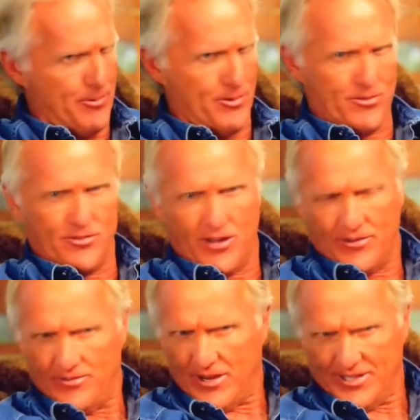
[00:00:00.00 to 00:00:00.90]
uphill
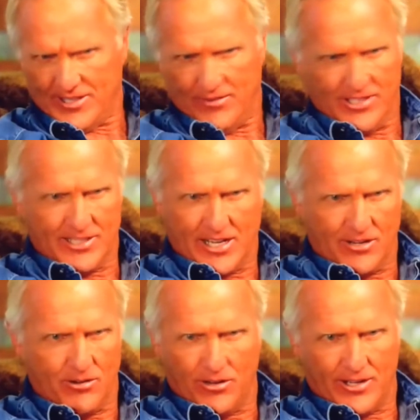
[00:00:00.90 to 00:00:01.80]
shot,
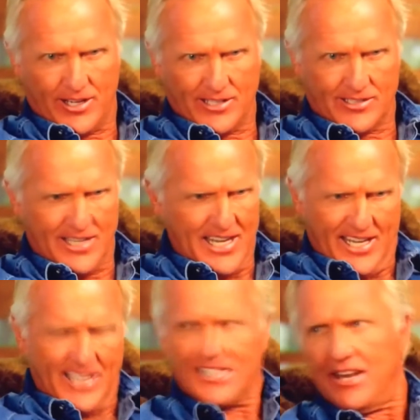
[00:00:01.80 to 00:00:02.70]
872nd hole at Augusta.
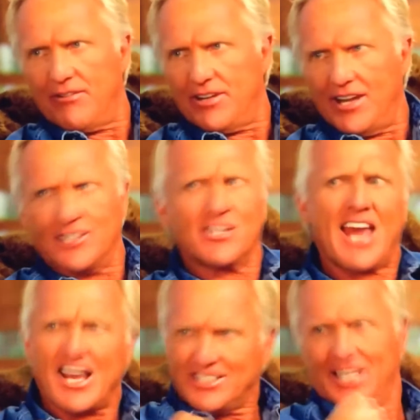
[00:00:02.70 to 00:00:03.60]
He's never done it.
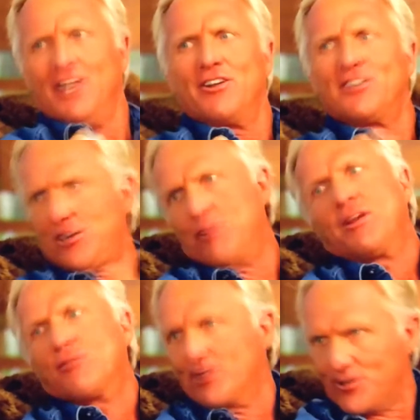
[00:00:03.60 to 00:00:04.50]
So, how's he going to tell
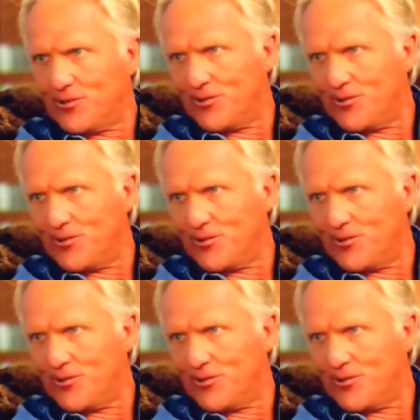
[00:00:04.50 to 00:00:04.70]
me what to